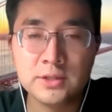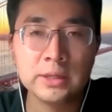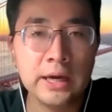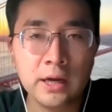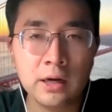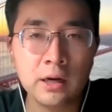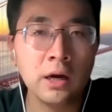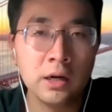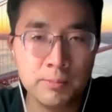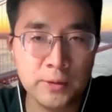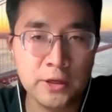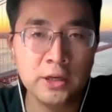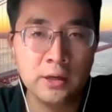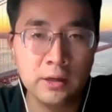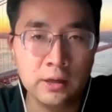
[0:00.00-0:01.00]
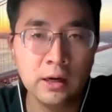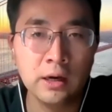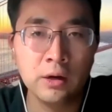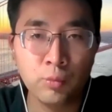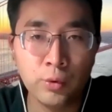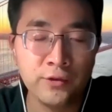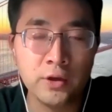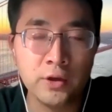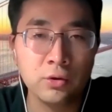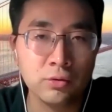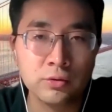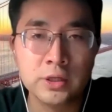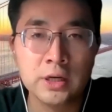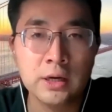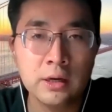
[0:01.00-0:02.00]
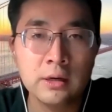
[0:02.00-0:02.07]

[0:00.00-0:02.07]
cannot be reviewed